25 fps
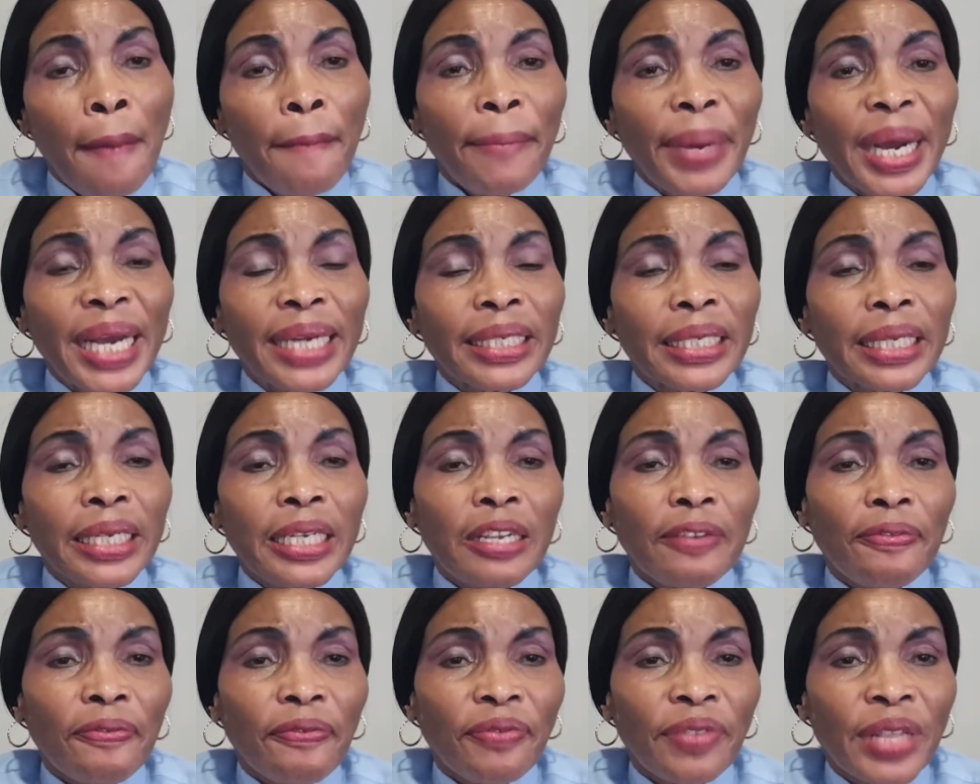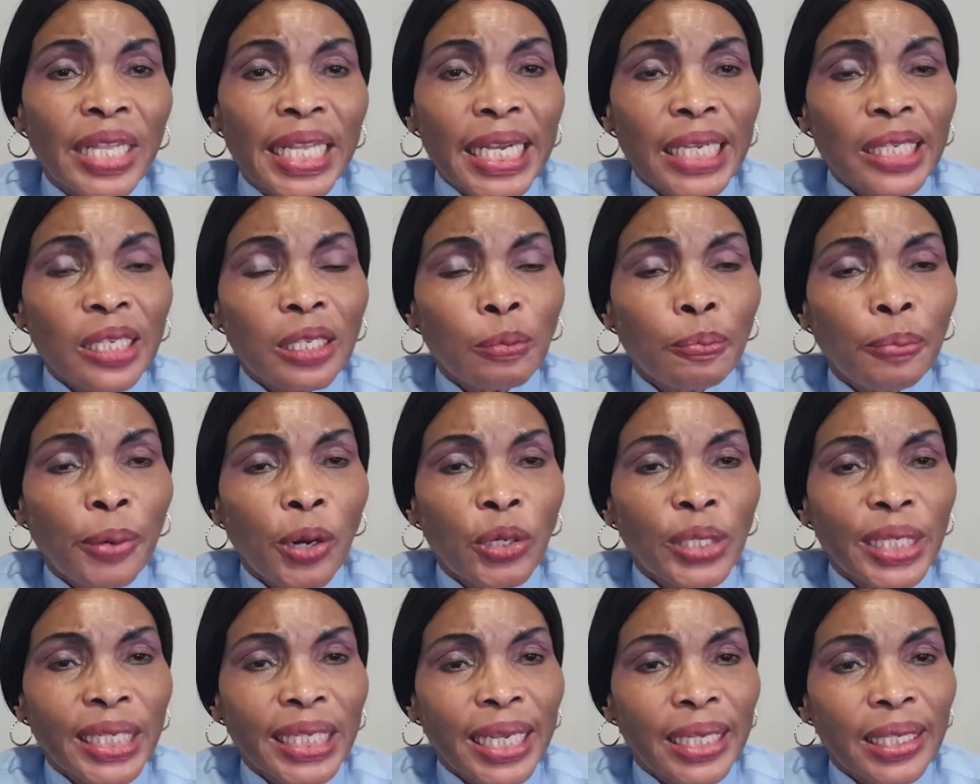But if this
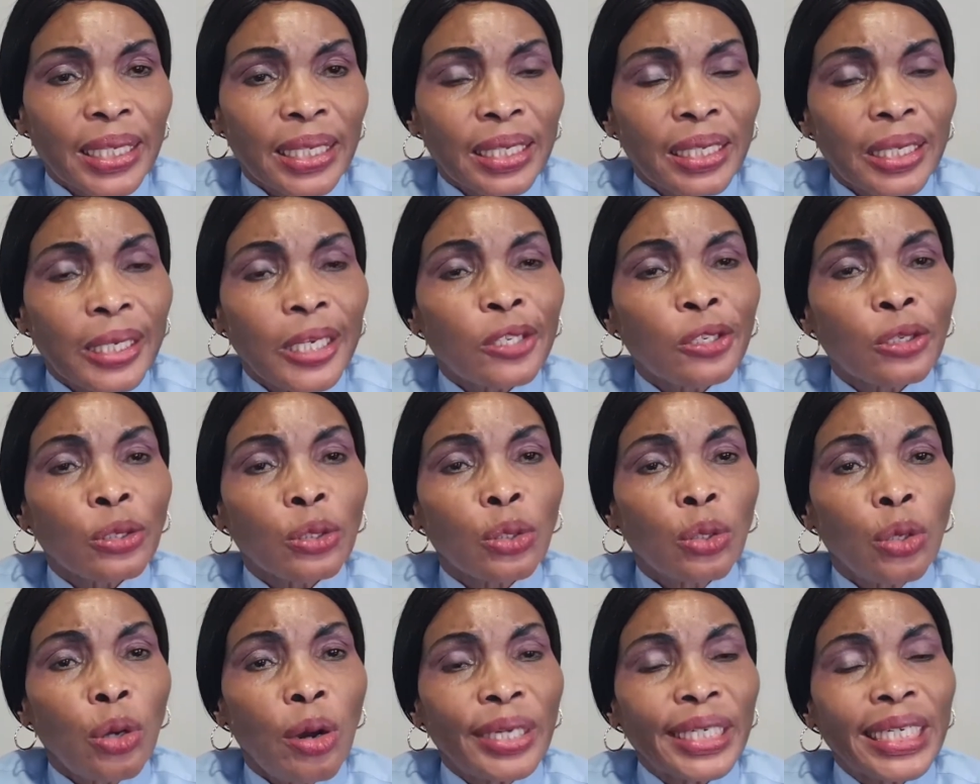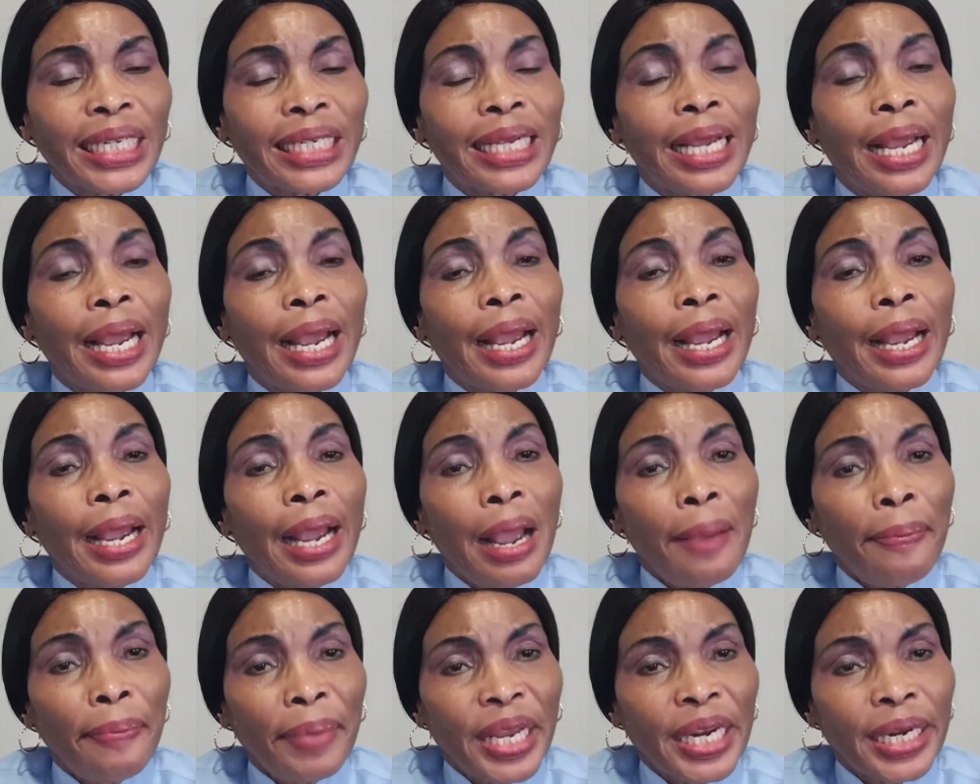process is not
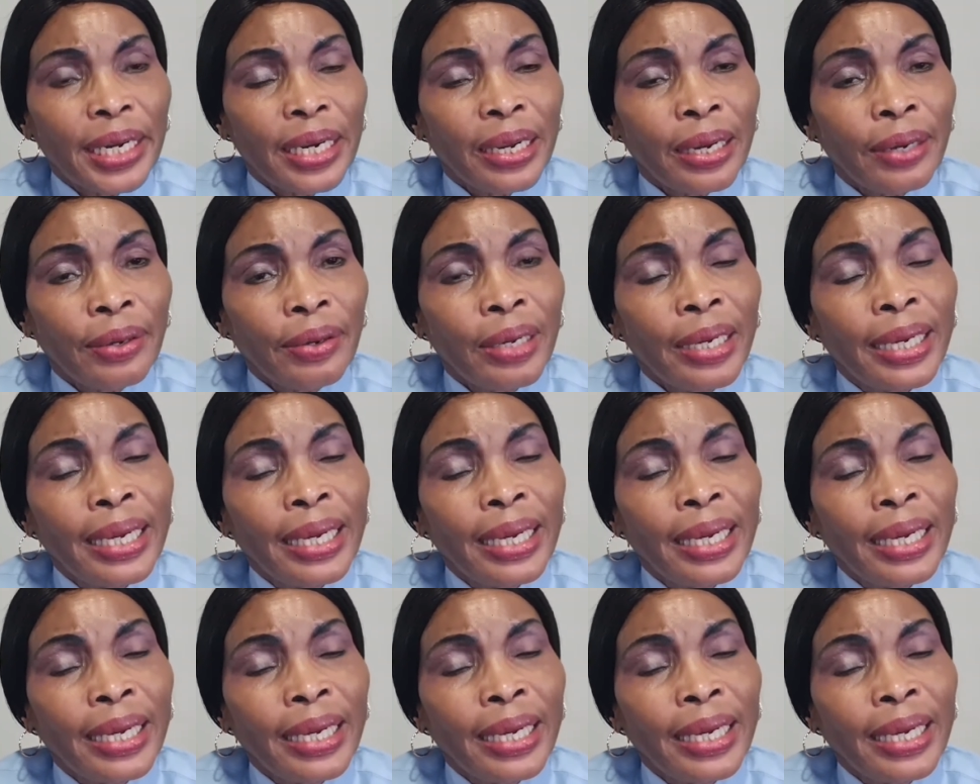happening,